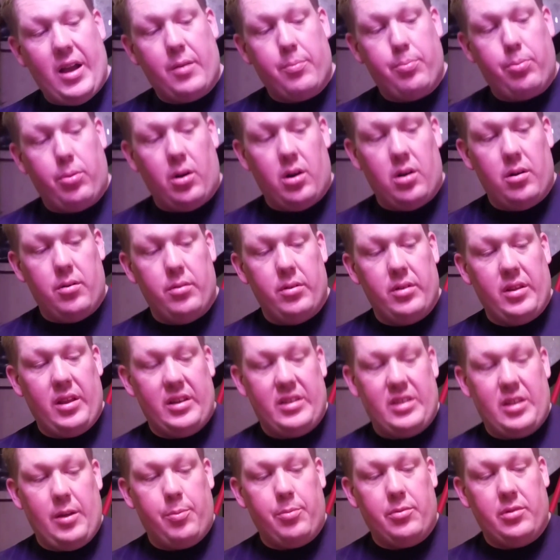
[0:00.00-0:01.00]
part. They
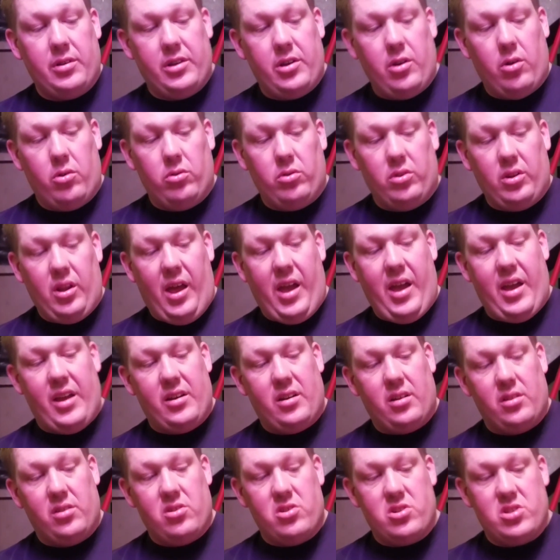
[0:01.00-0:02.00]
typically don't land
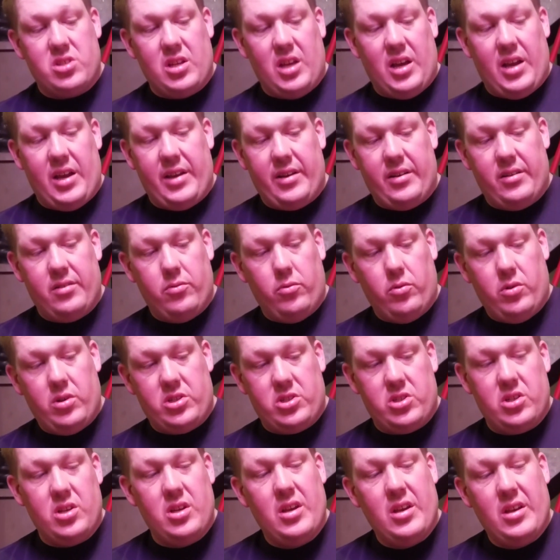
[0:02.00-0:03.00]
on their side,
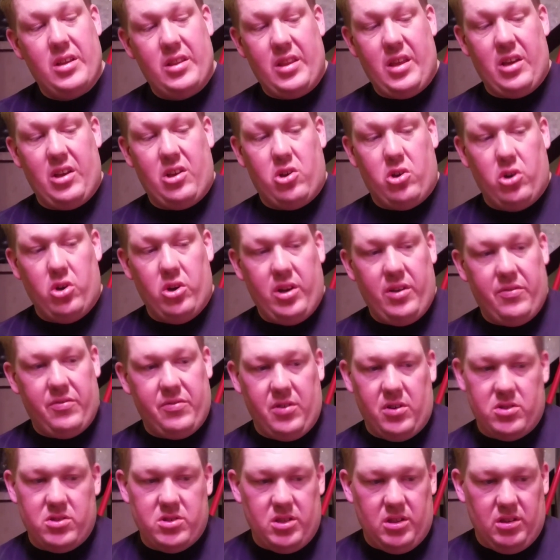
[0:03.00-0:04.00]
which they could if
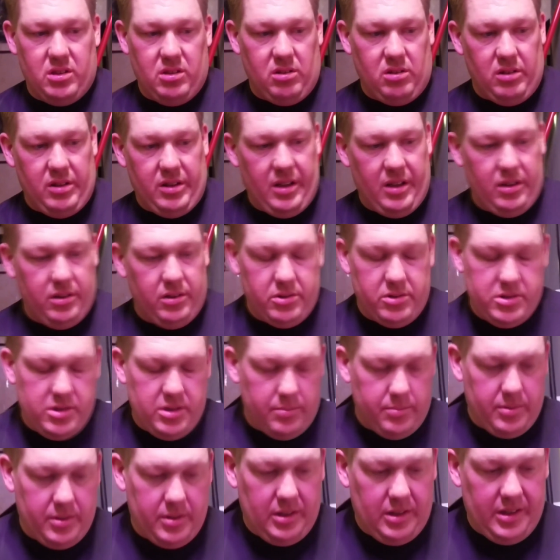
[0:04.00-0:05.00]
there's a little hill or
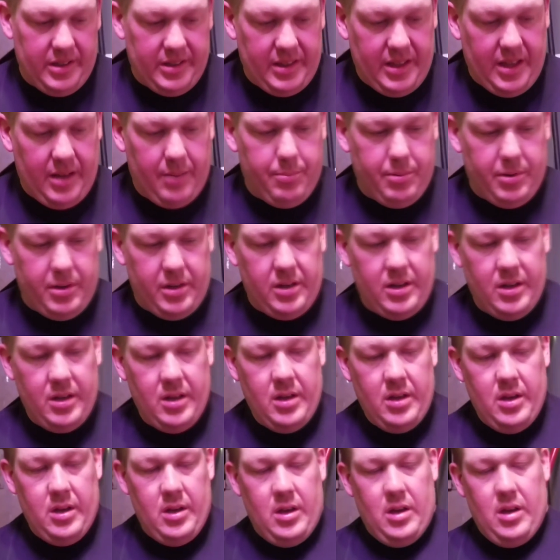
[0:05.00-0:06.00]
something like that, but
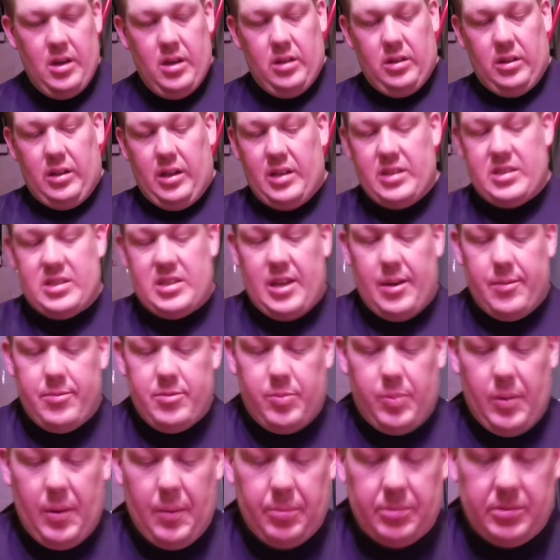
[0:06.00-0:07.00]
lots of times
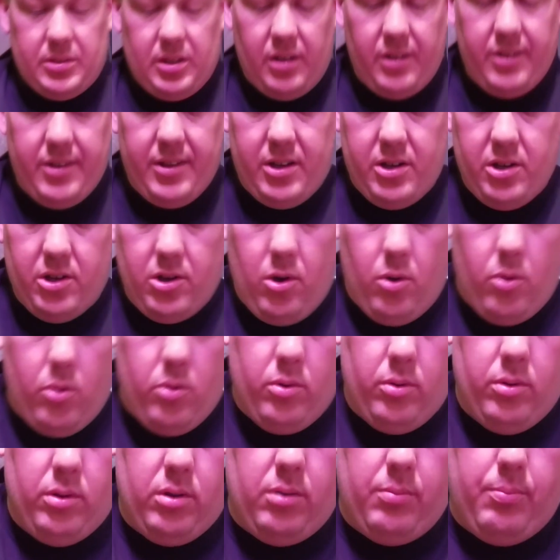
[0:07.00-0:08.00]
people tell you to go
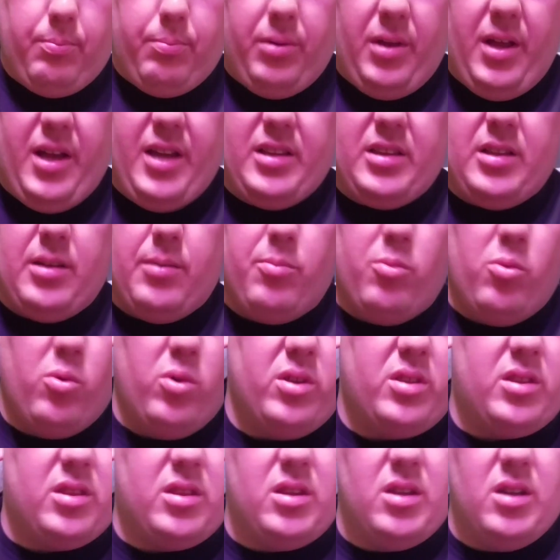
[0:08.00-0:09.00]
and plant them
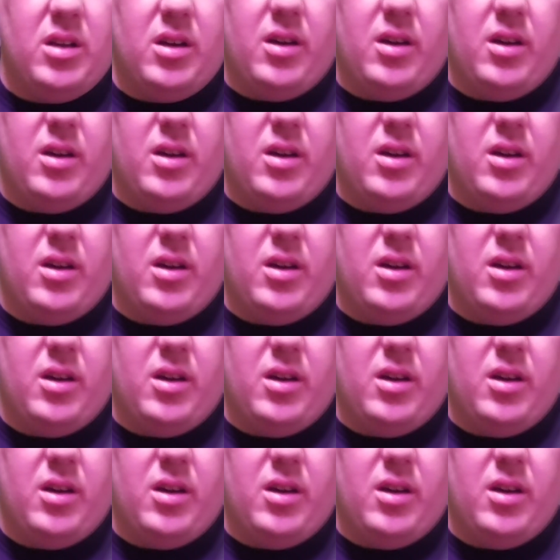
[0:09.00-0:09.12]
with the